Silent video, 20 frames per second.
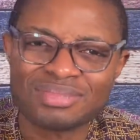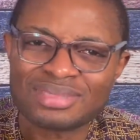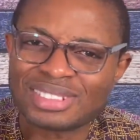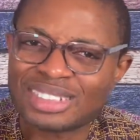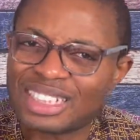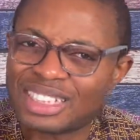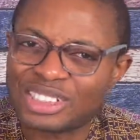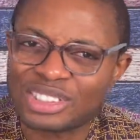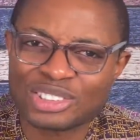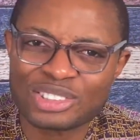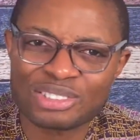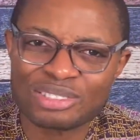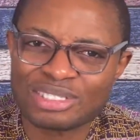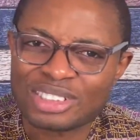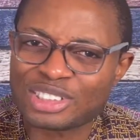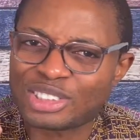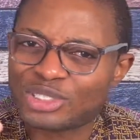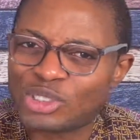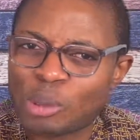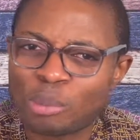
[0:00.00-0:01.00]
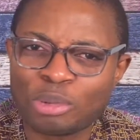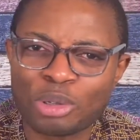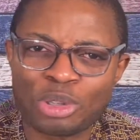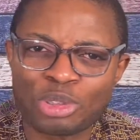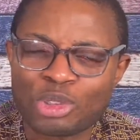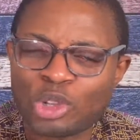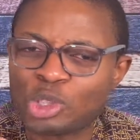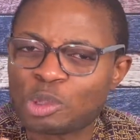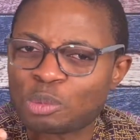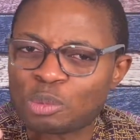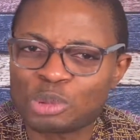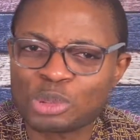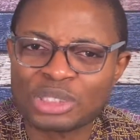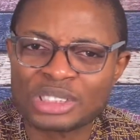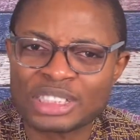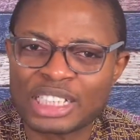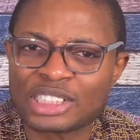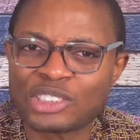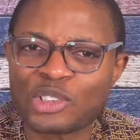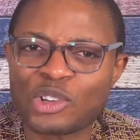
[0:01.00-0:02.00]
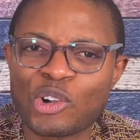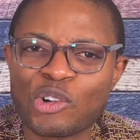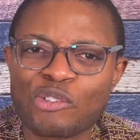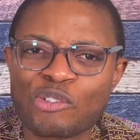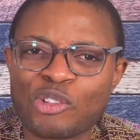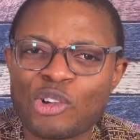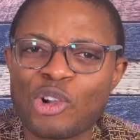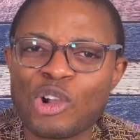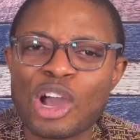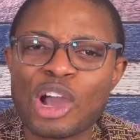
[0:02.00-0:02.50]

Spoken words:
disturb your thought process of